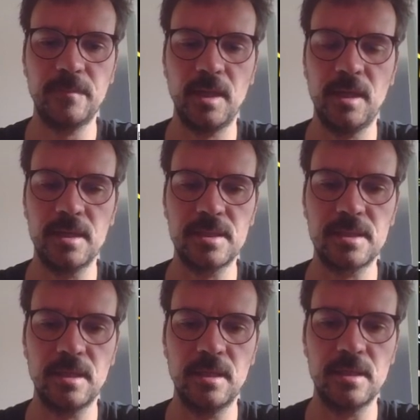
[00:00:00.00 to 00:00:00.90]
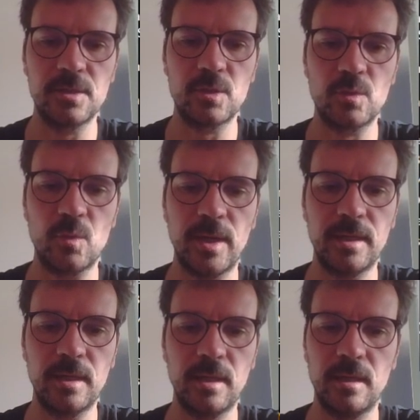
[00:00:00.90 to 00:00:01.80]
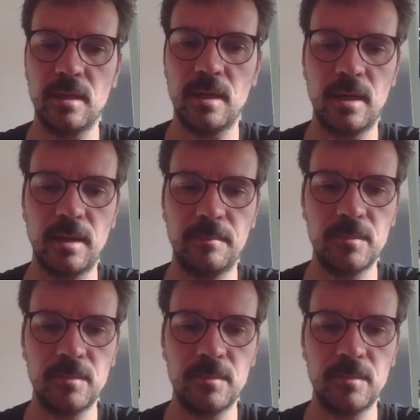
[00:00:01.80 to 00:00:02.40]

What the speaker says: it is right here. I'm